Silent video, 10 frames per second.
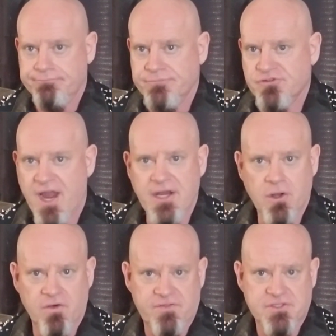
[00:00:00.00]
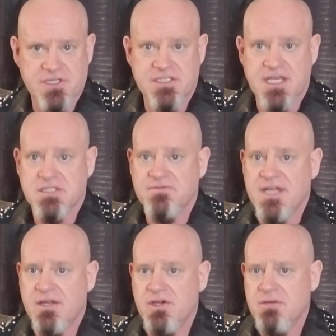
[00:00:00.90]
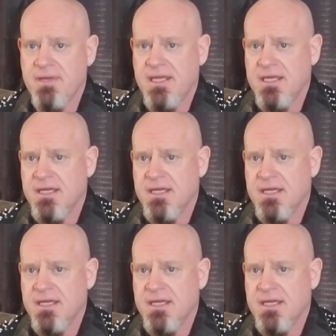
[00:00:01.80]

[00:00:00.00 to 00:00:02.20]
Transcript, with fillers: riding off the success of Jack Kirby.